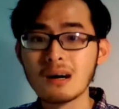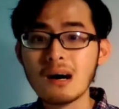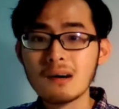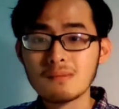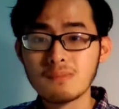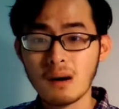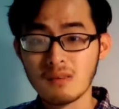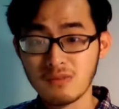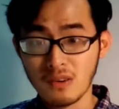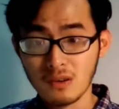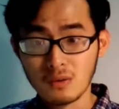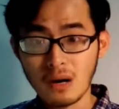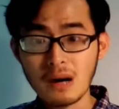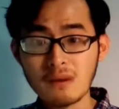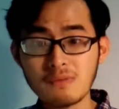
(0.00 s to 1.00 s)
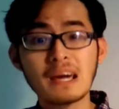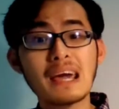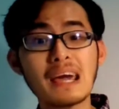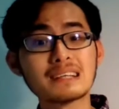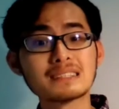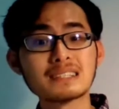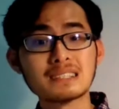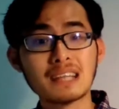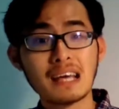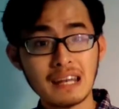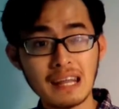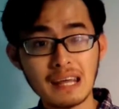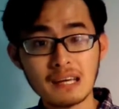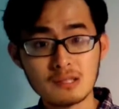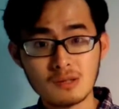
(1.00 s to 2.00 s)
but for graphite, it exists as a
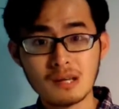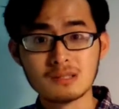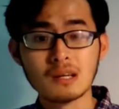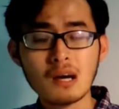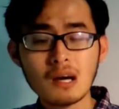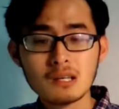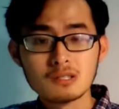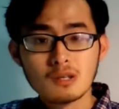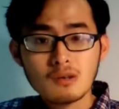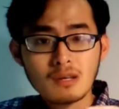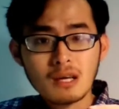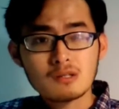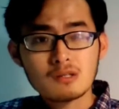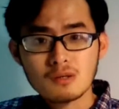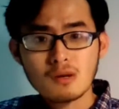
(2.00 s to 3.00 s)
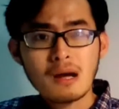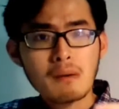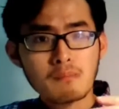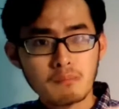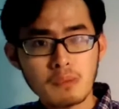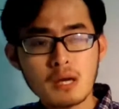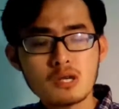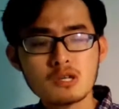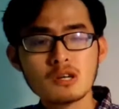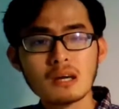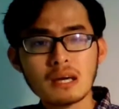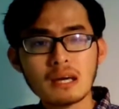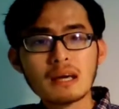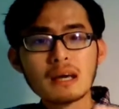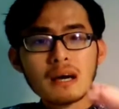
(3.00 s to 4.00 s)
layer structure. So you can try and picture
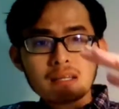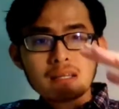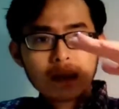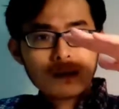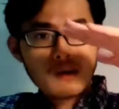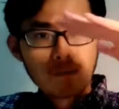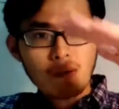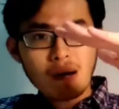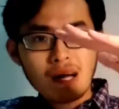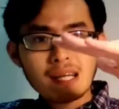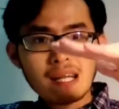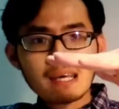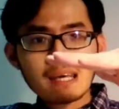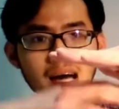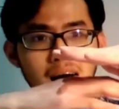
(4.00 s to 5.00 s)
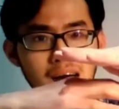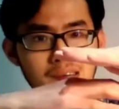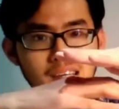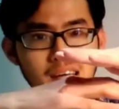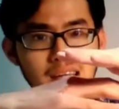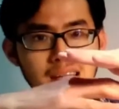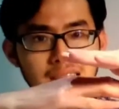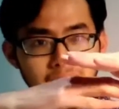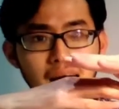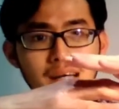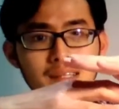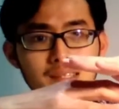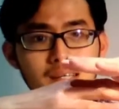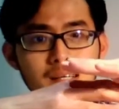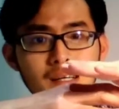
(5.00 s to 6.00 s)
it that you have one layer after
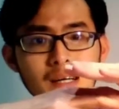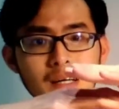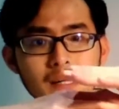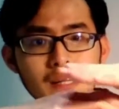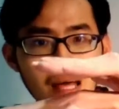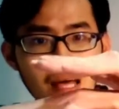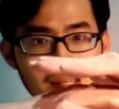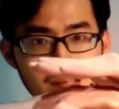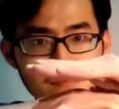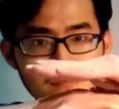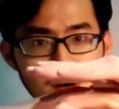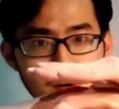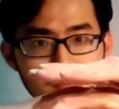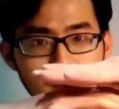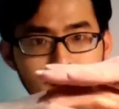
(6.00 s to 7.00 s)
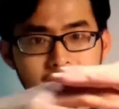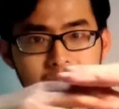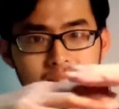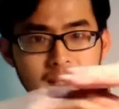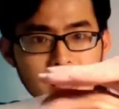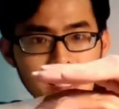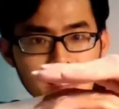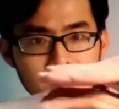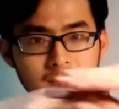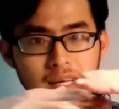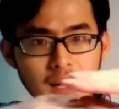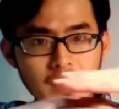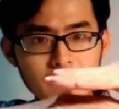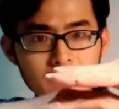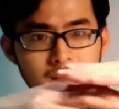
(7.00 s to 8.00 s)
another, and the 4th valence electron
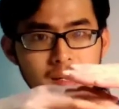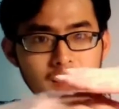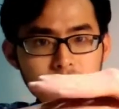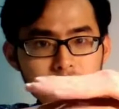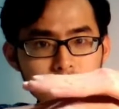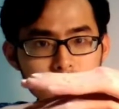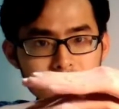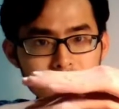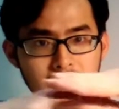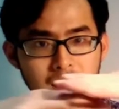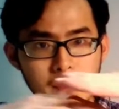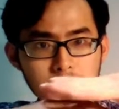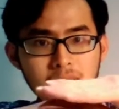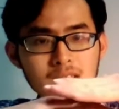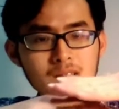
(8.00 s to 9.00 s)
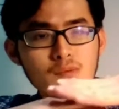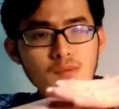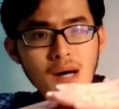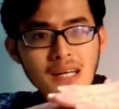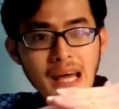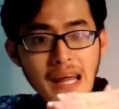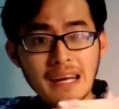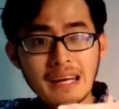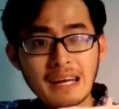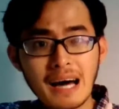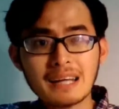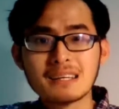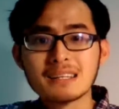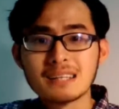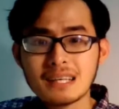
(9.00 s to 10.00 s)
allows it to slide past one
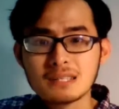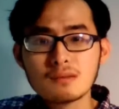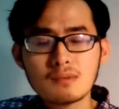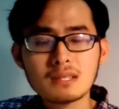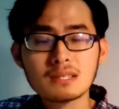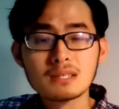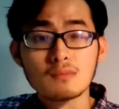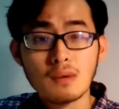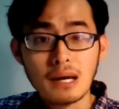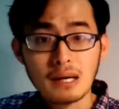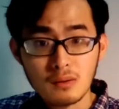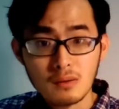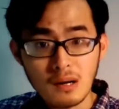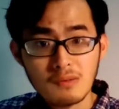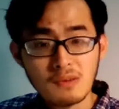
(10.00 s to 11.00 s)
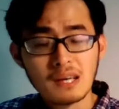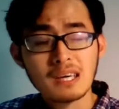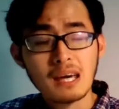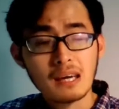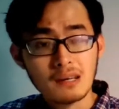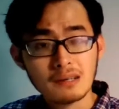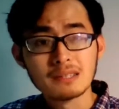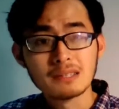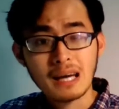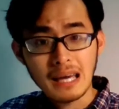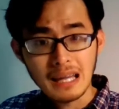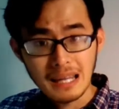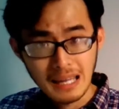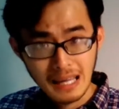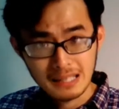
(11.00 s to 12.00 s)
another. That's the reason why graphite can conduct
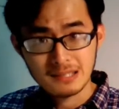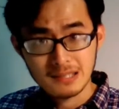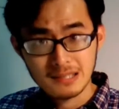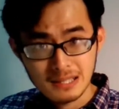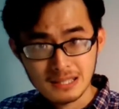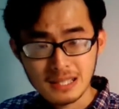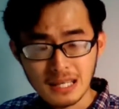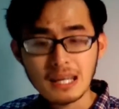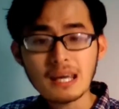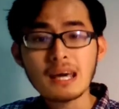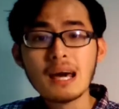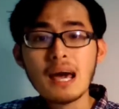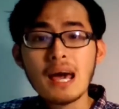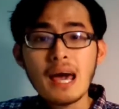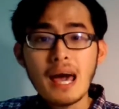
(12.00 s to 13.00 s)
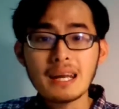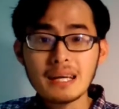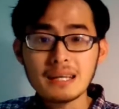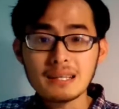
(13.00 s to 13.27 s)
electricity. And at the